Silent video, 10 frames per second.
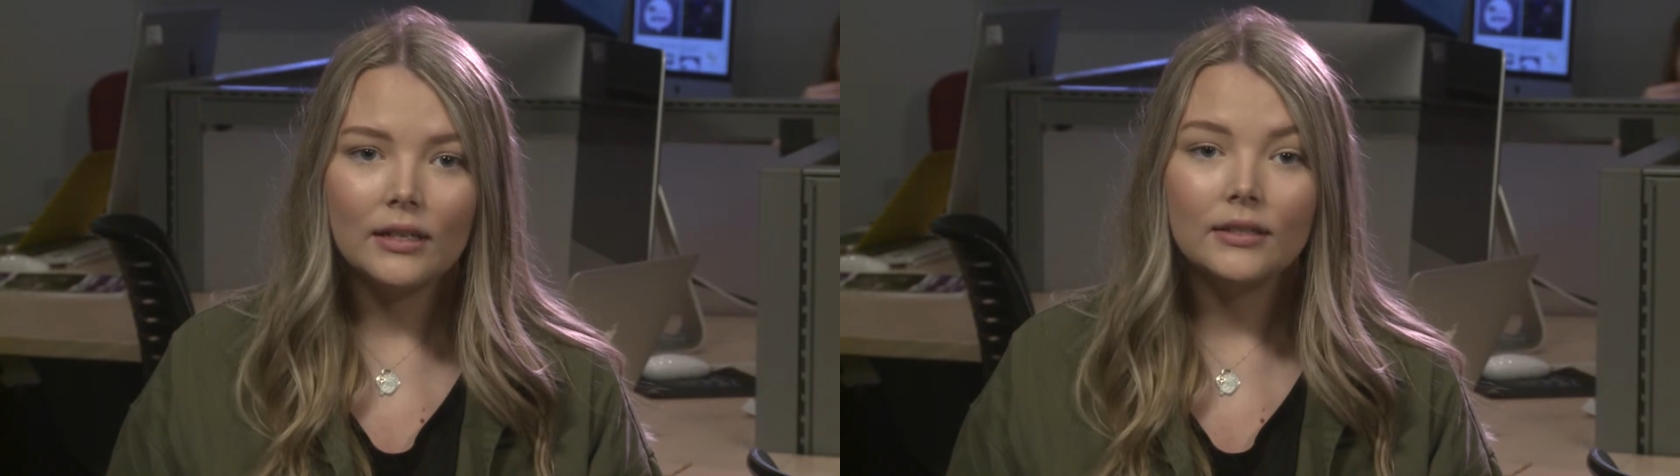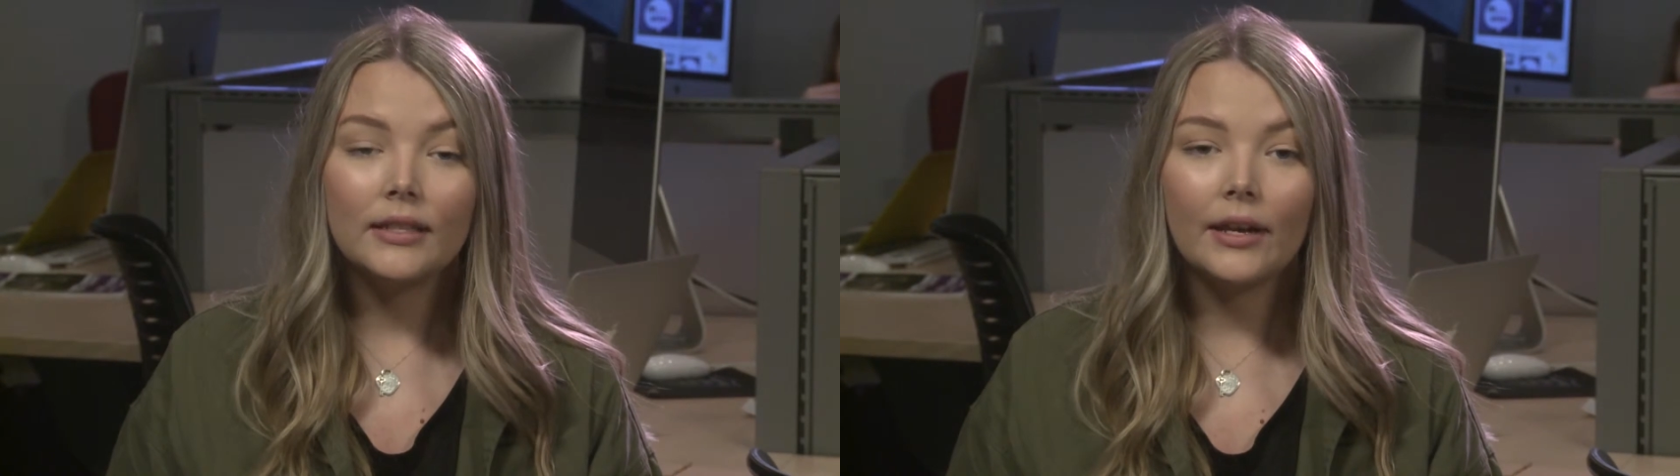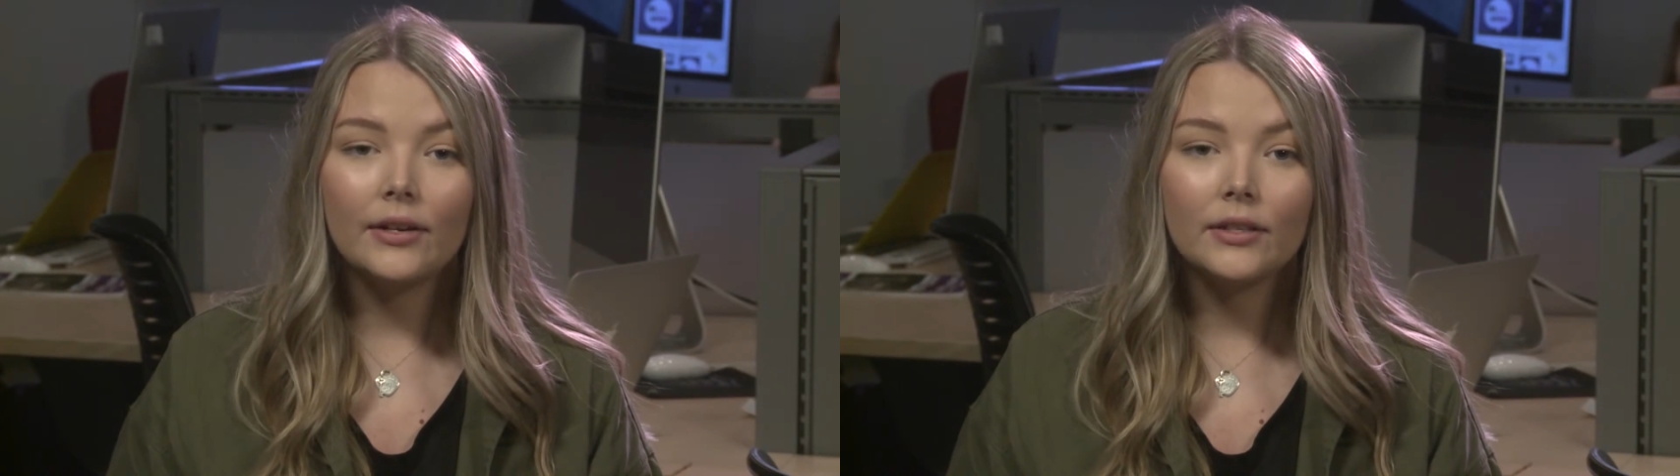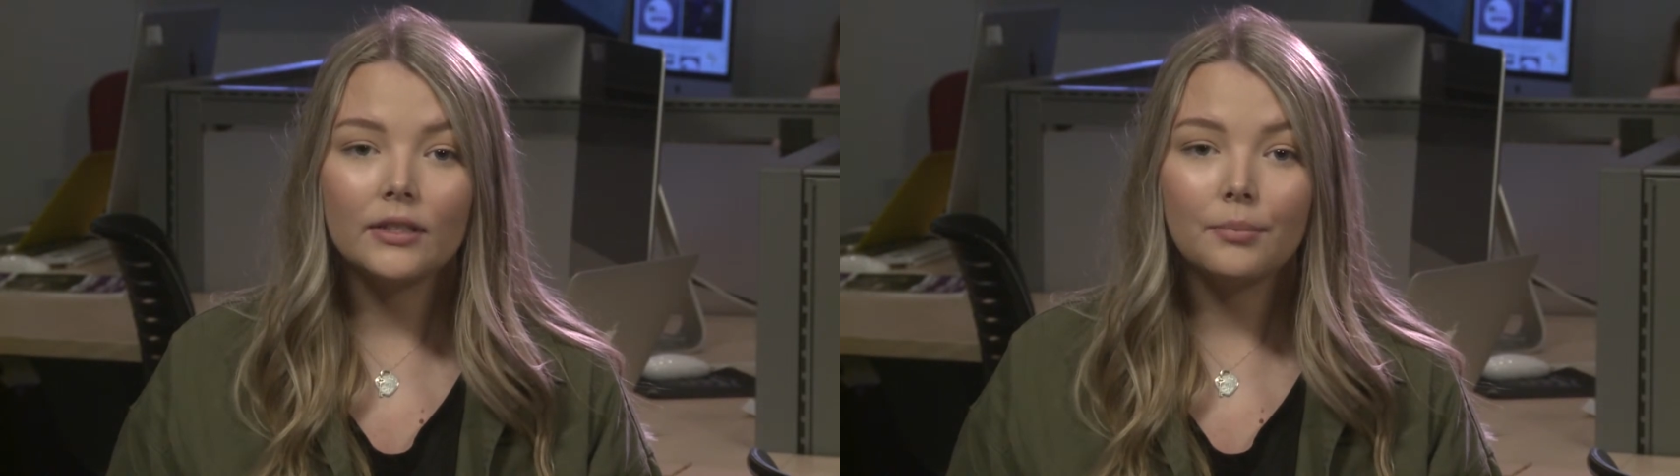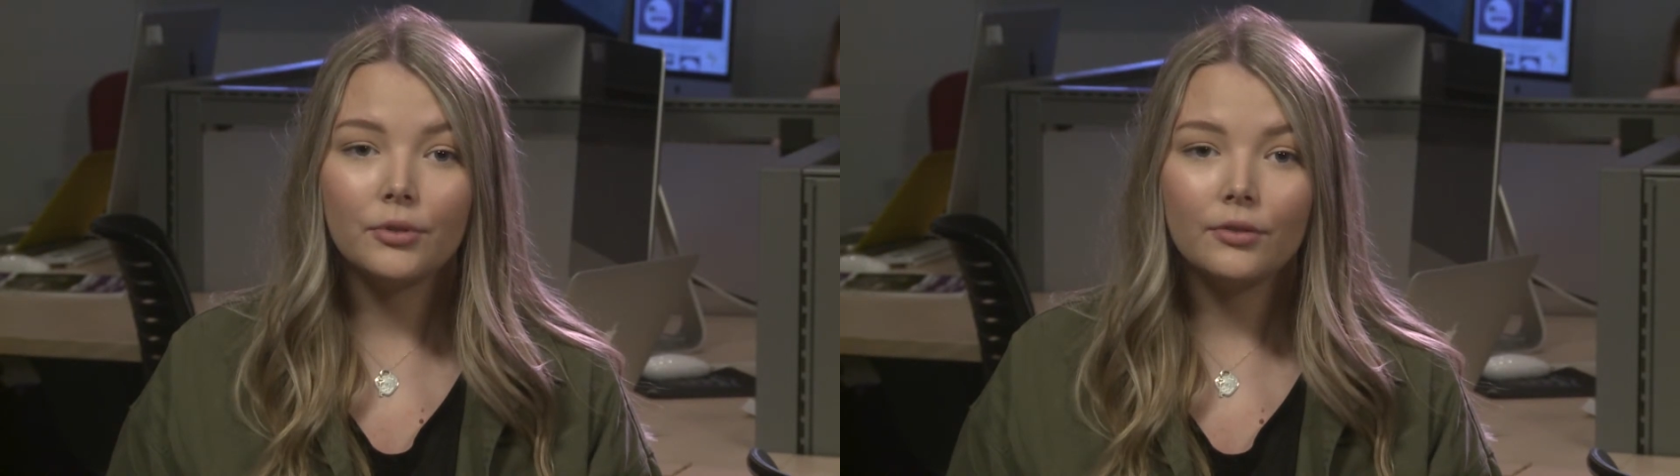
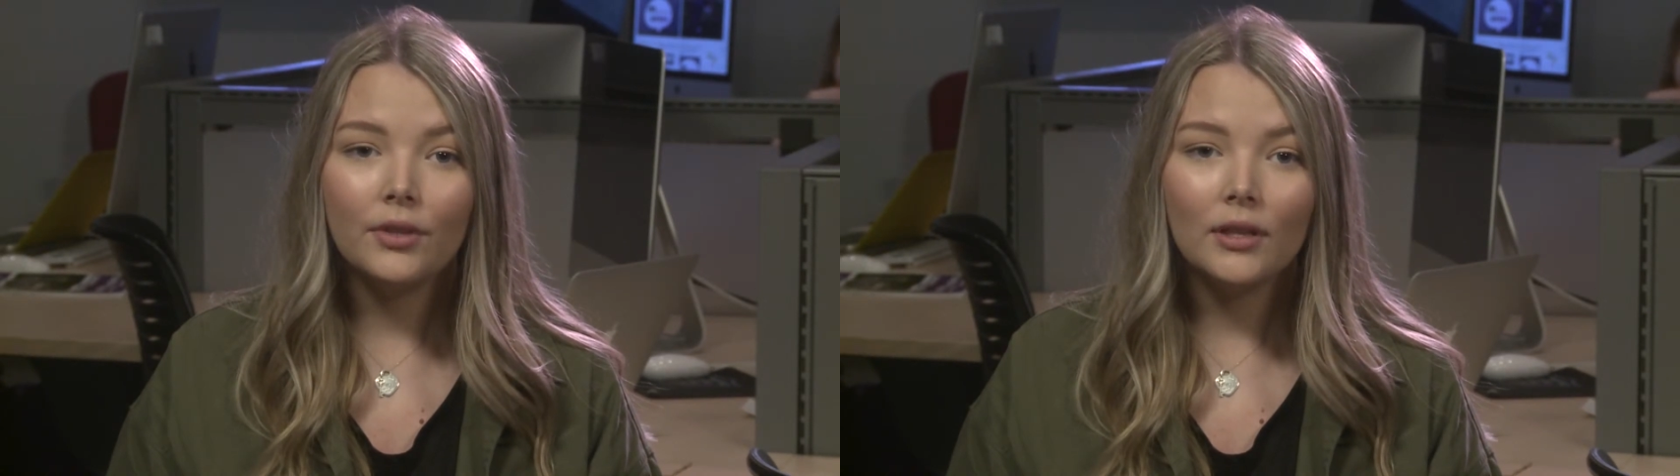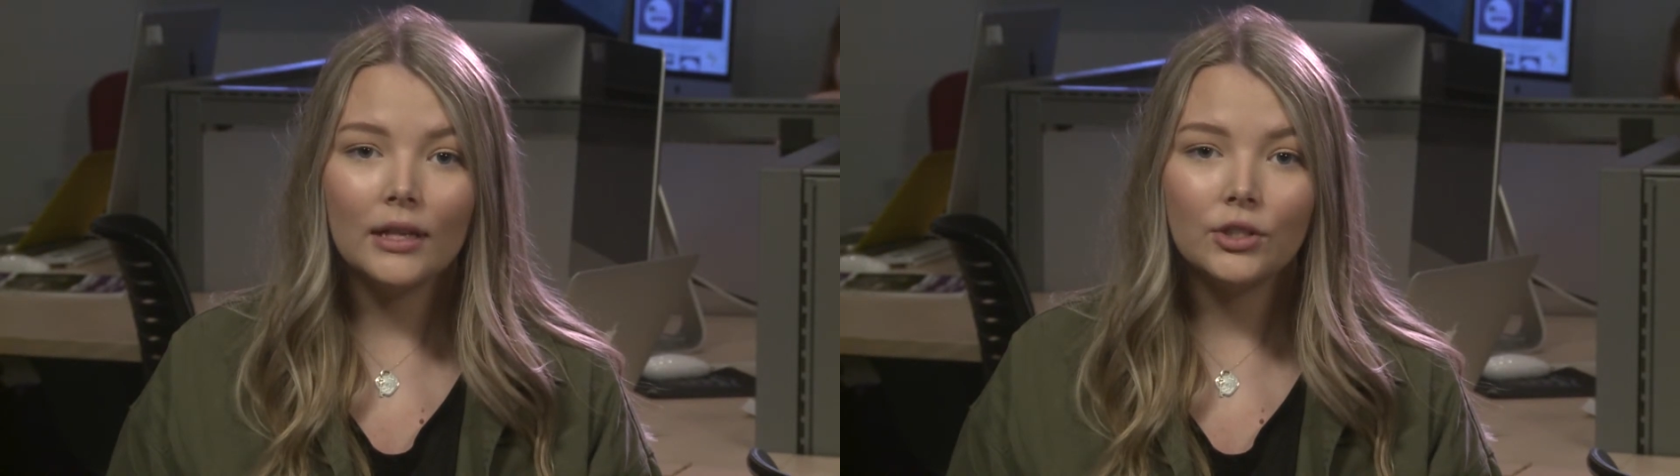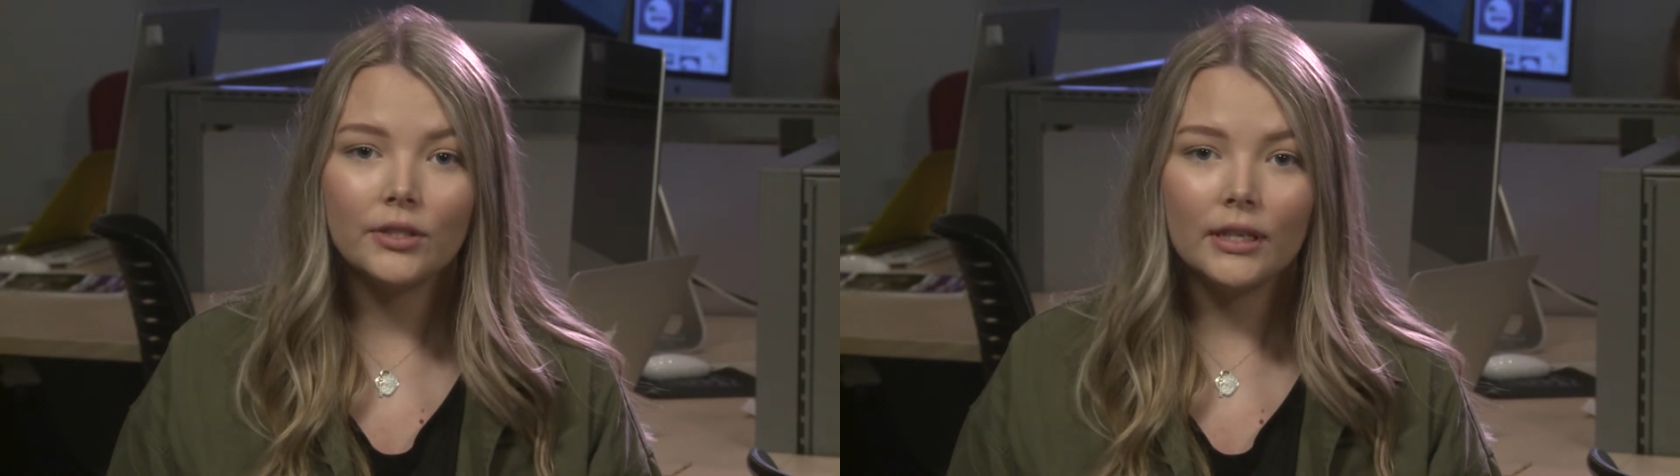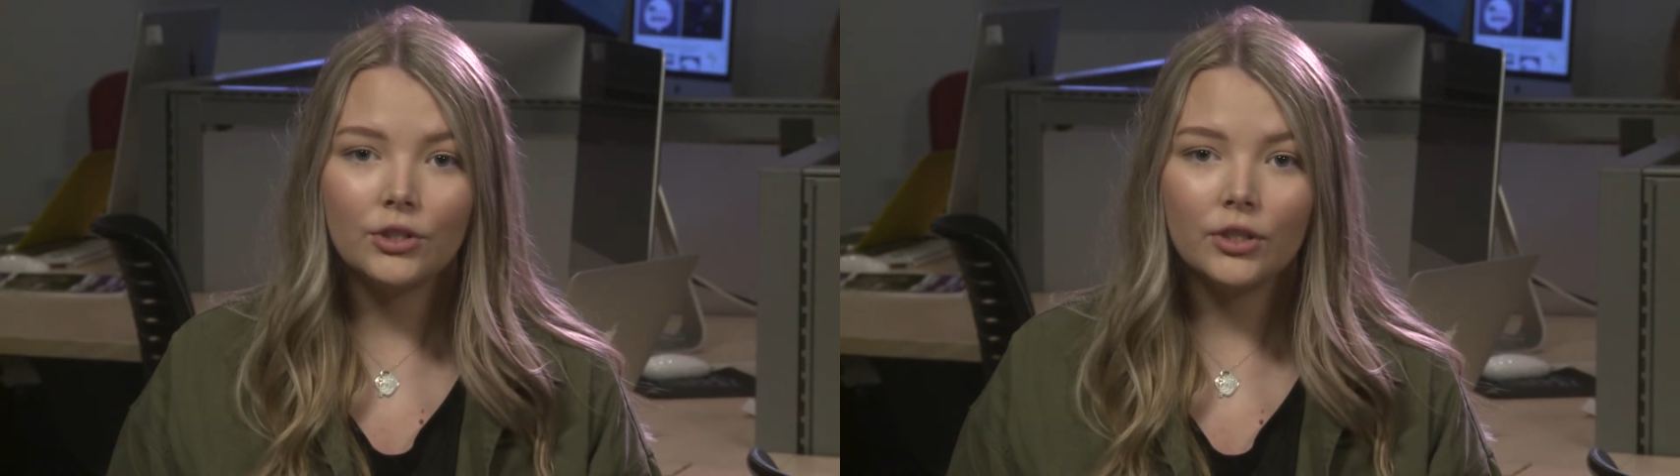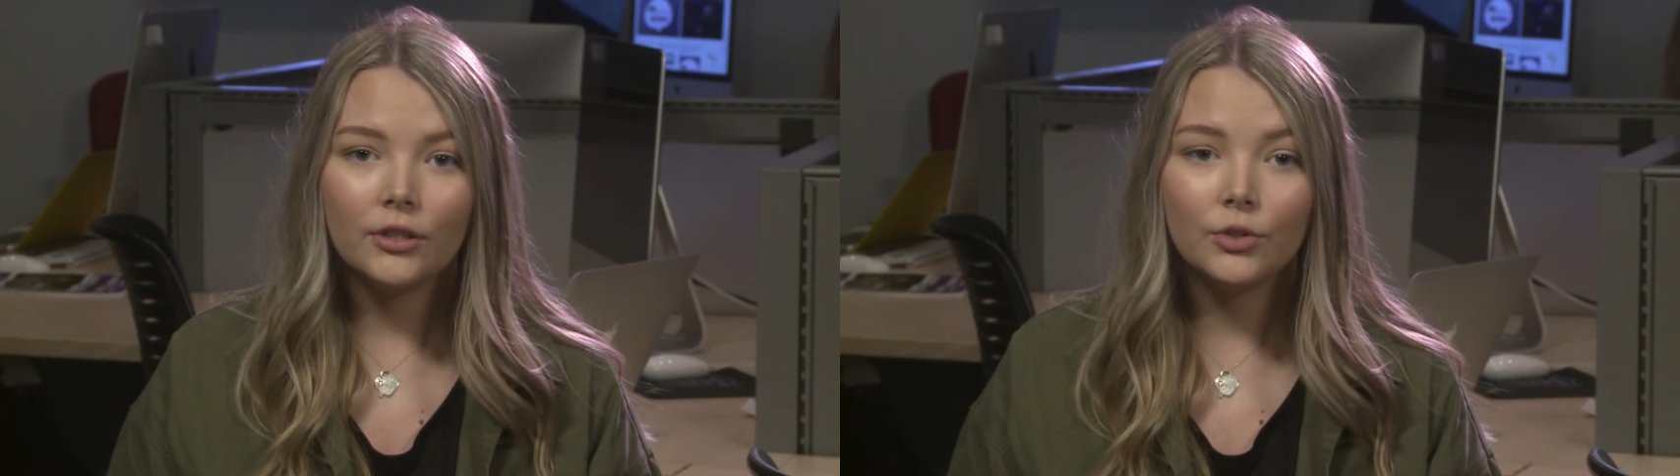Senators approved the legislation